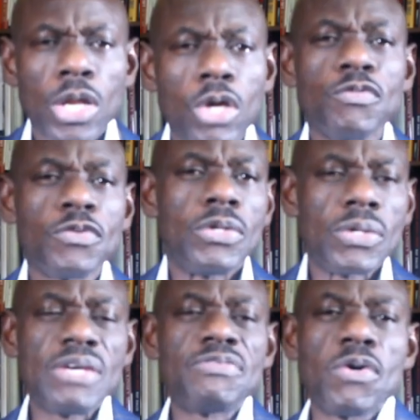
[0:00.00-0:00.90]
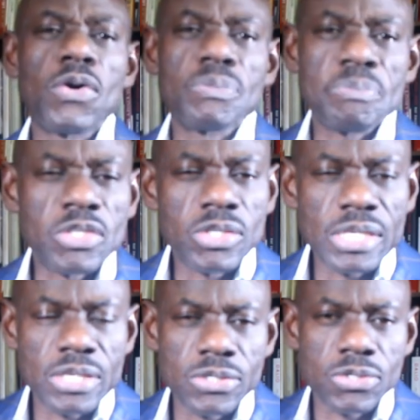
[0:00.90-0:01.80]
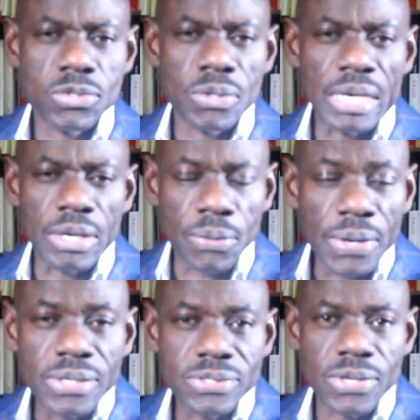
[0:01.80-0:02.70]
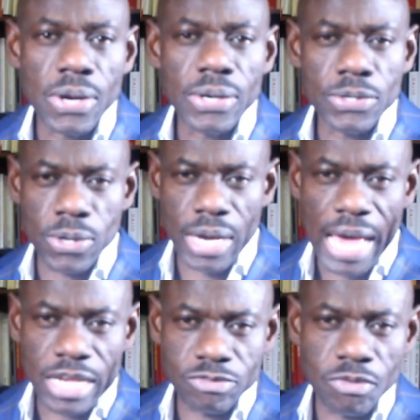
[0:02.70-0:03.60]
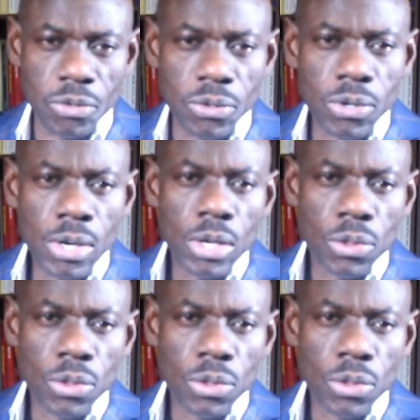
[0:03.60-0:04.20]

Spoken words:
Looking for opportunities to increase your cash flow